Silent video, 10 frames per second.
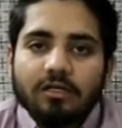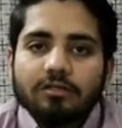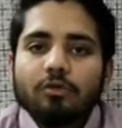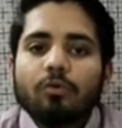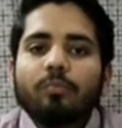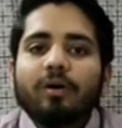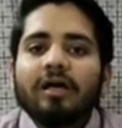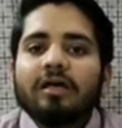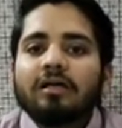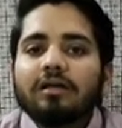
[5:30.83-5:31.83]
So
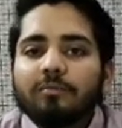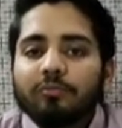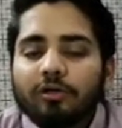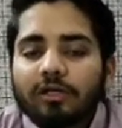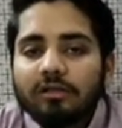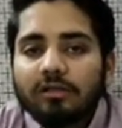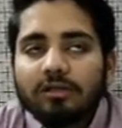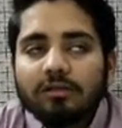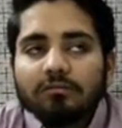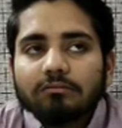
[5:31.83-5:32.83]
by computing
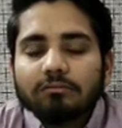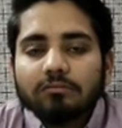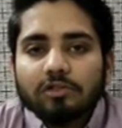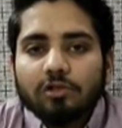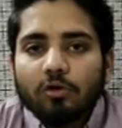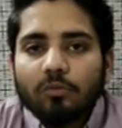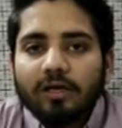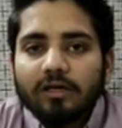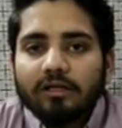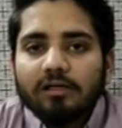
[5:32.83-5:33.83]
the slope
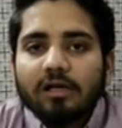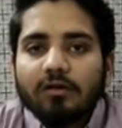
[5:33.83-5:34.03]
angle,